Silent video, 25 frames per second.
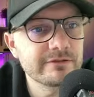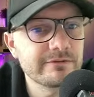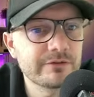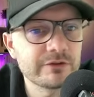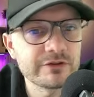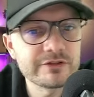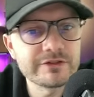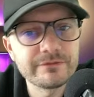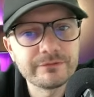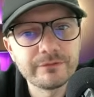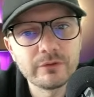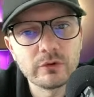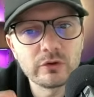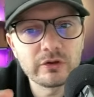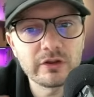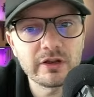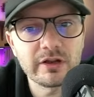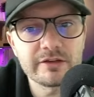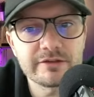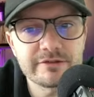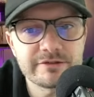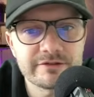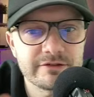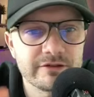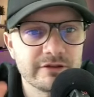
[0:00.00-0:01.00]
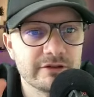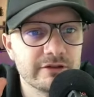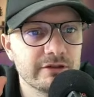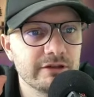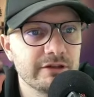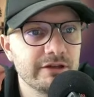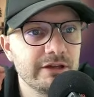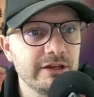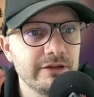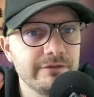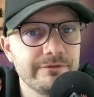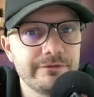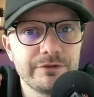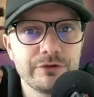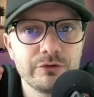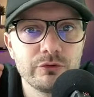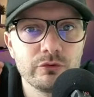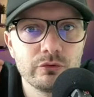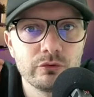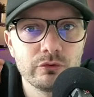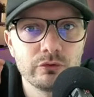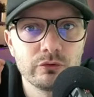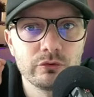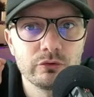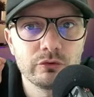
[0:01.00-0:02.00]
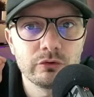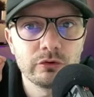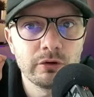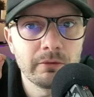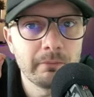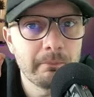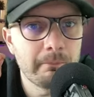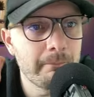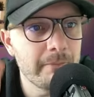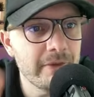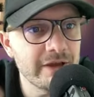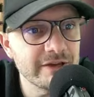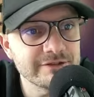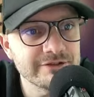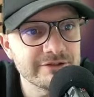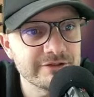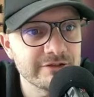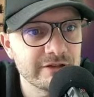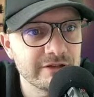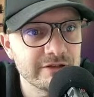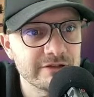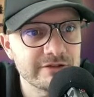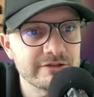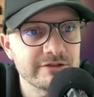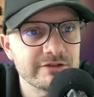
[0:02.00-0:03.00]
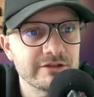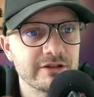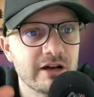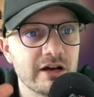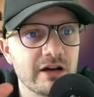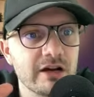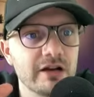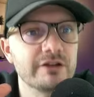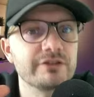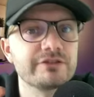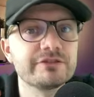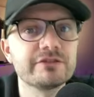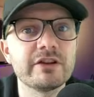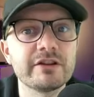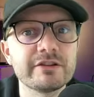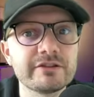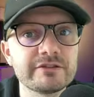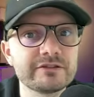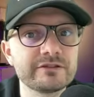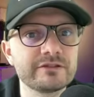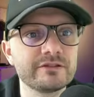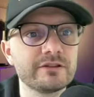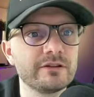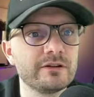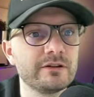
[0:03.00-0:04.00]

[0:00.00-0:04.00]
First of all, guys, if you miss it, I just